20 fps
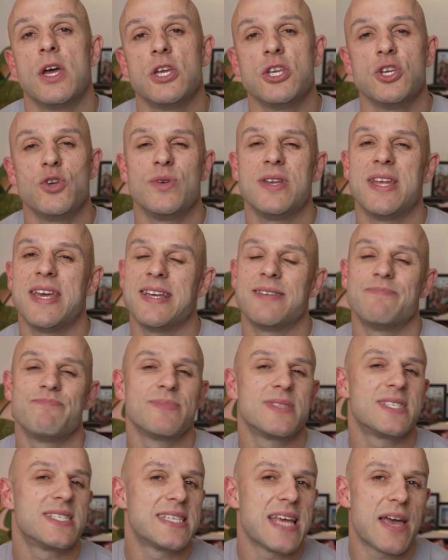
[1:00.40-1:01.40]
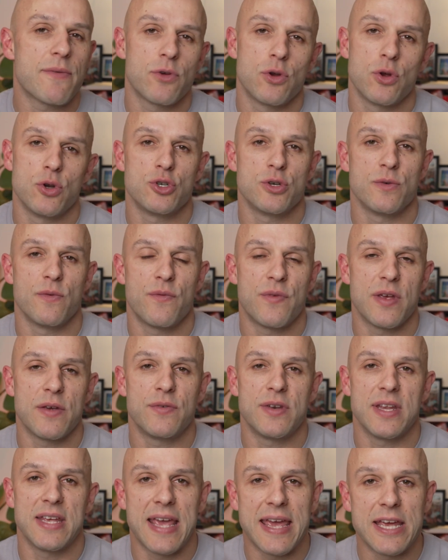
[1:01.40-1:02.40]
you need
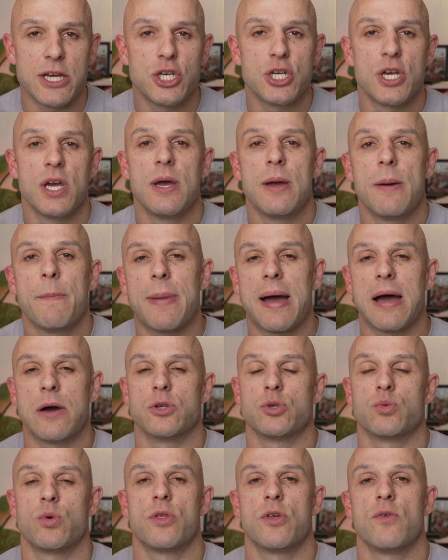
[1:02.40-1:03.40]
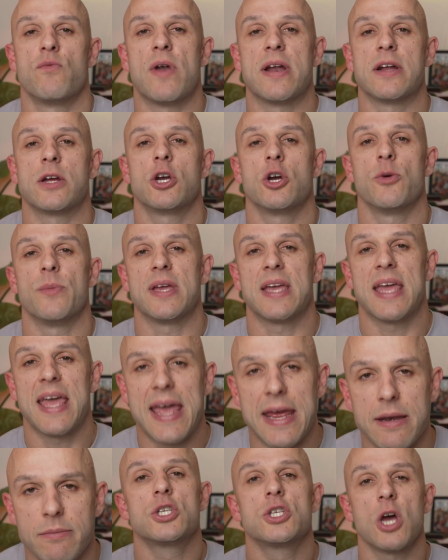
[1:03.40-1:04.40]
750-ish pounds worth of rent coming
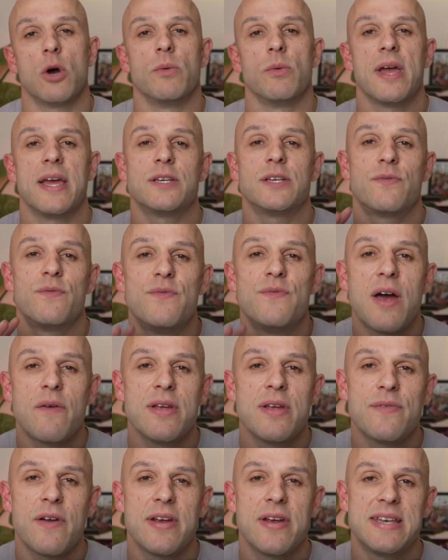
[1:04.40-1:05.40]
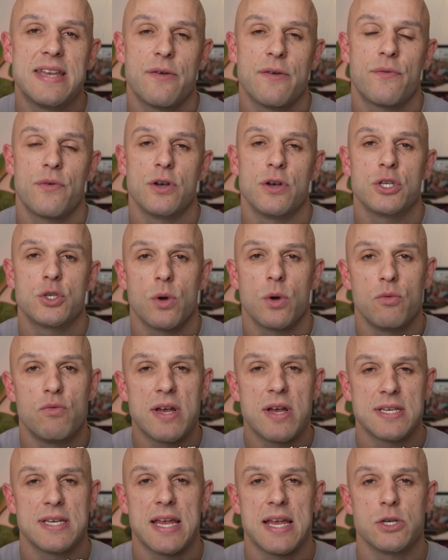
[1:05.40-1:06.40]
in. So it's very, very different to a
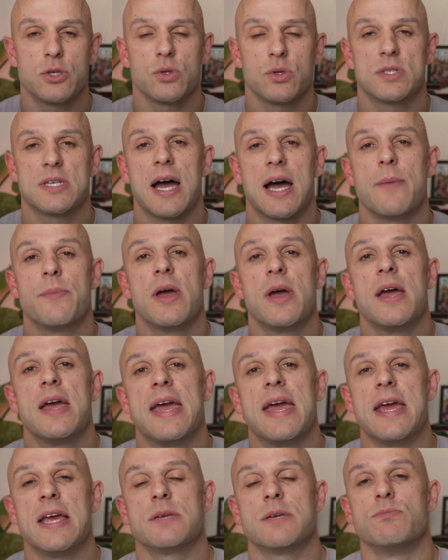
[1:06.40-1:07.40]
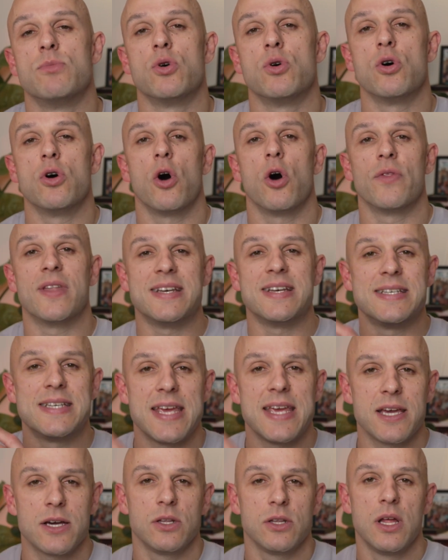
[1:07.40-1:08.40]
residential type. It is more on the
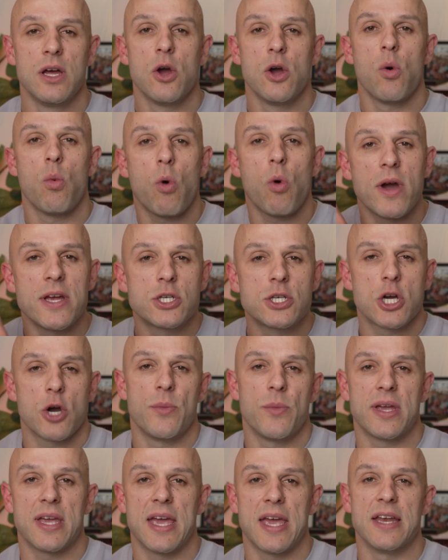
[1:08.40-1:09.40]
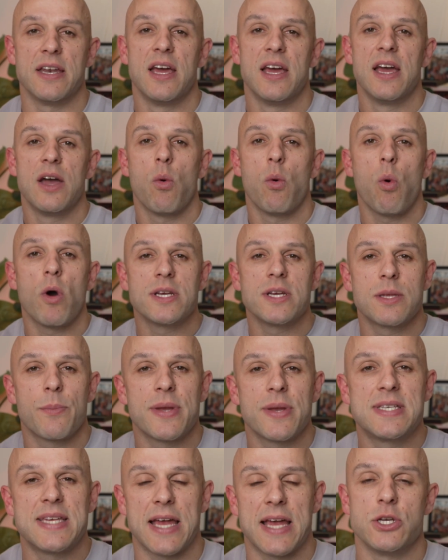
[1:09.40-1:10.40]
deal, what is coming in, what is the
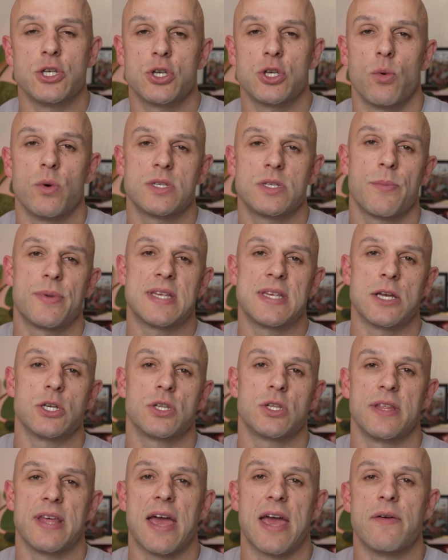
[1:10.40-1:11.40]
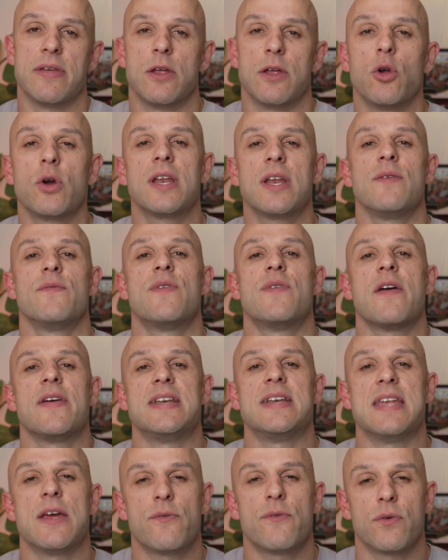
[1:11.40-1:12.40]
potential, what's the potential of the area. They look at it very
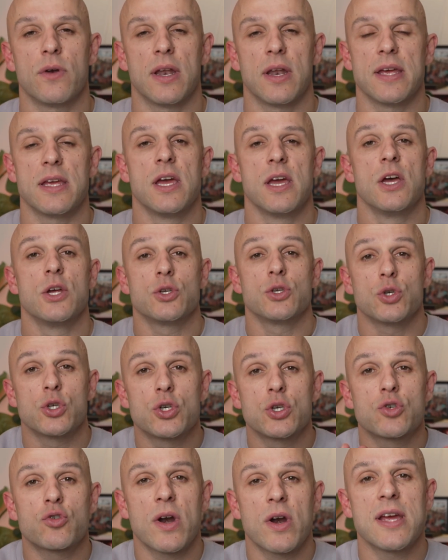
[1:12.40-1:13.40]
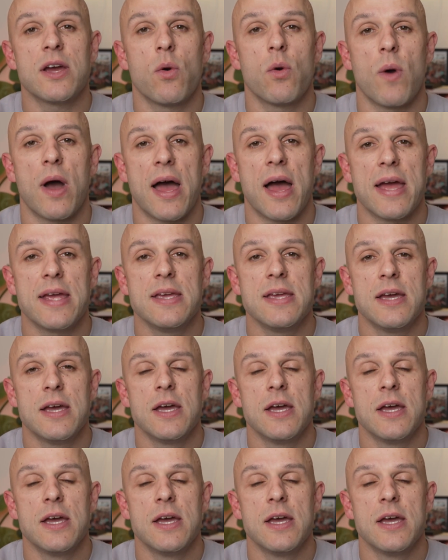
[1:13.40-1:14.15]
differently. So straight away,